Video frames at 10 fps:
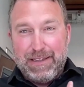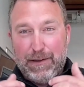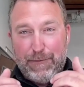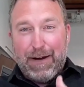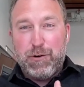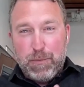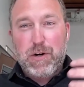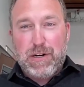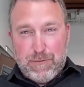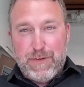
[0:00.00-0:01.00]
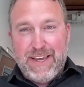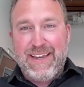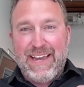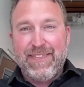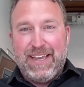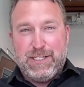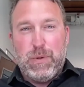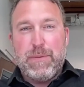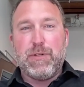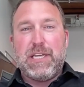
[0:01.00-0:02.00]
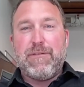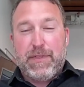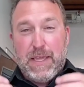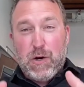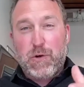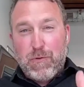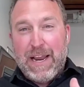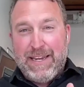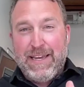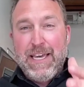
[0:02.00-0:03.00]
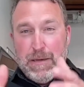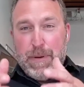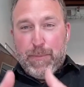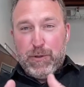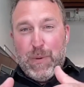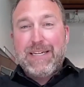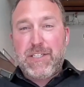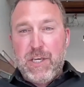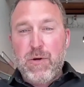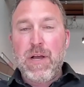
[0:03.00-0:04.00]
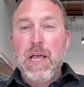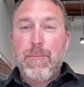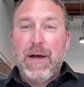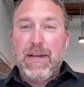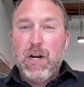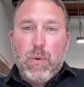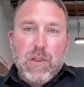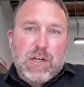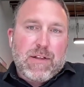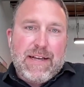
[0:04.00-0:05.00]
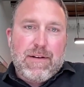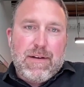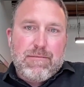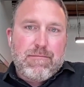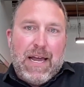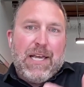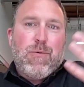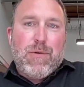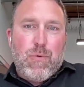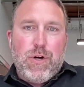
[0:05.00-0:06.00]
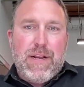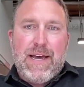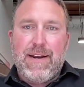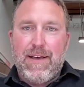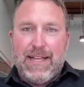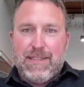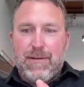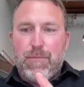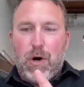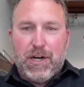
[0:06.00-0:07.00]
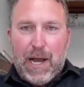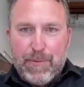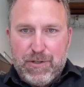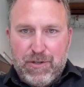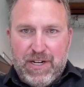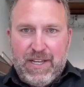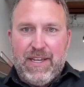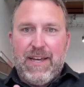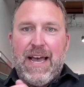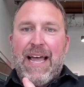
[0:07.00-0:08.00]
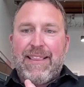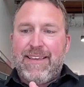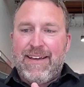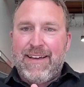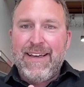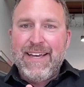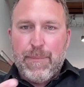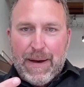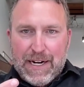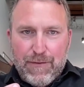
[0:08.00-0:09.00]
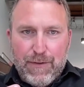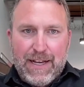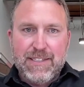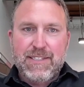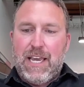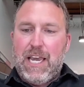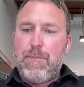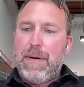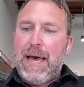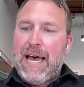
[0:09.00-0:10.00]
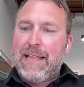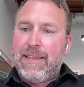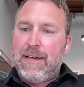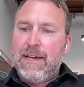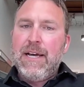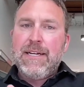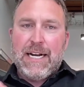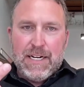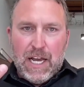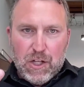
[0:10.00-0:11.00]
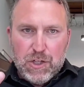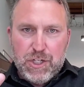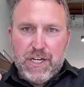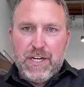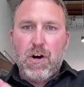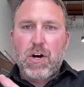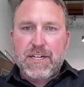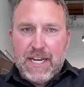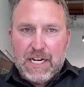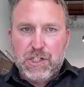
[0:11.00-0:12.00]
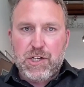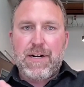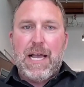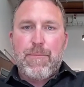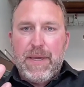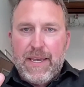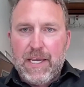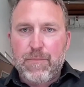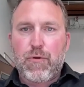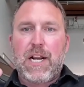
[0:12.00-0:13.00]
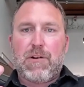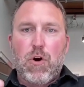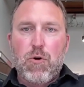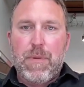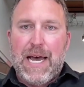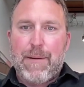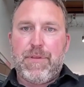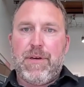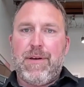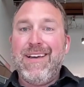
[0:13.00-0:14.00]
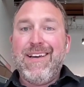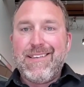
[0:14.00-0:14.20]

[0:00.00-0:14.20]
the founder market fit, and like, do we believe that they're the right people to execute? But we look like anyone would at the market opportunity, at the competitive landscape, at the technology and architecture and IP and product roadmap, the